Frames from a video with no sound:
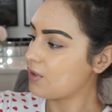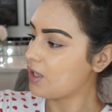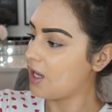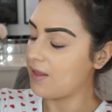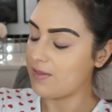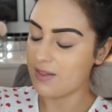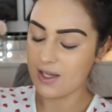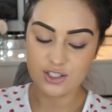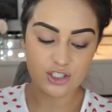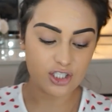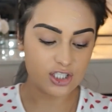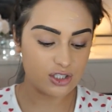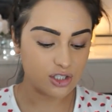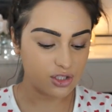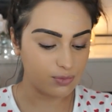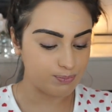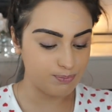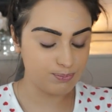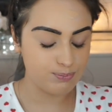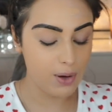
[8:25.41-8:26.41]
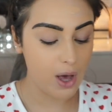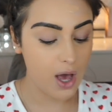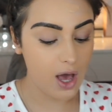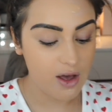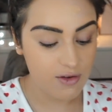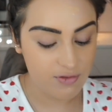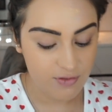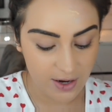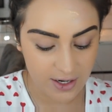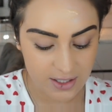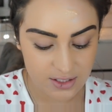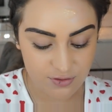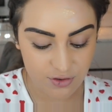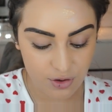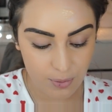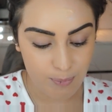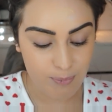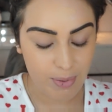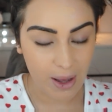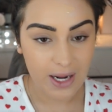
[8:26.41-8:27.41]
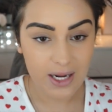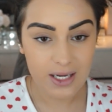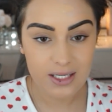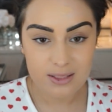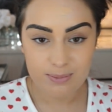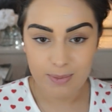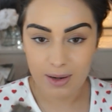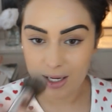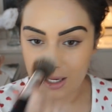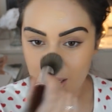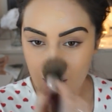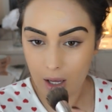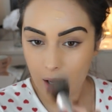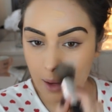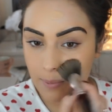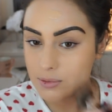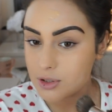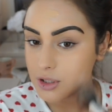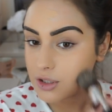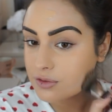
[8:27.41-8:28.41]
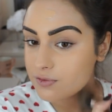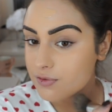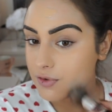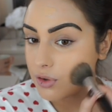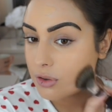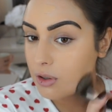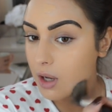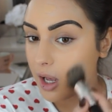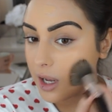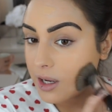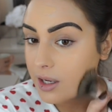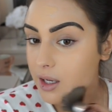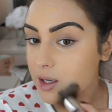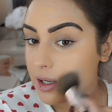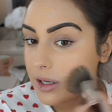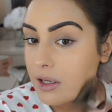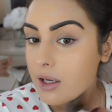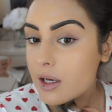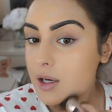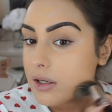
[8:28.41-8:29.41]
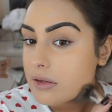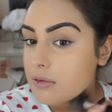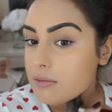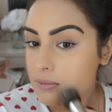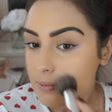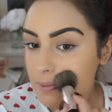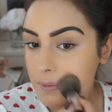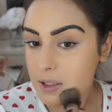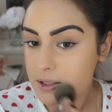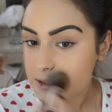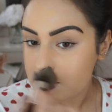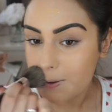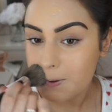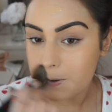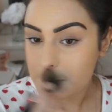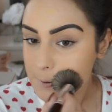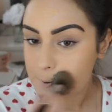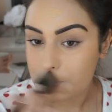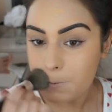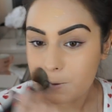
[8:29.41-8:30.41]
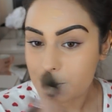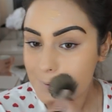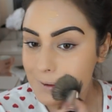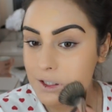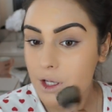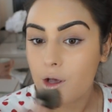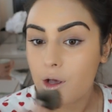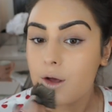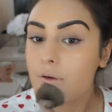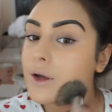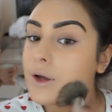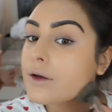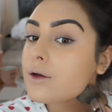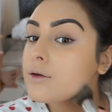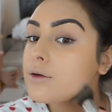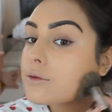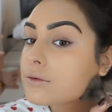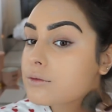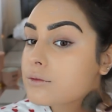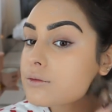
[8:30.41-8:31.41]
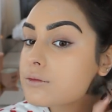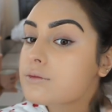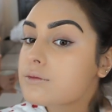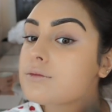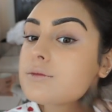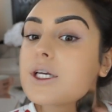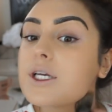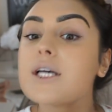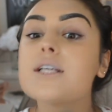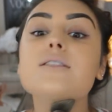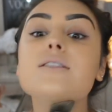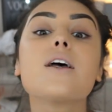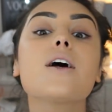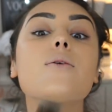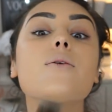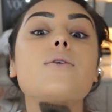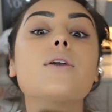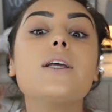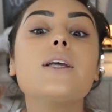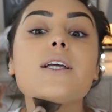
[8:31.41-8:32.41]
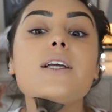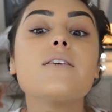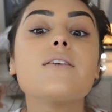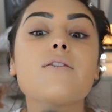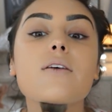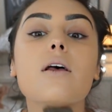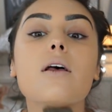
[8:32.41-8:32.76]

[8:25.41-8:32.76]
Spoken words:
But they're just perfect for a base makeup, just for like essentials. So yes, I will leave.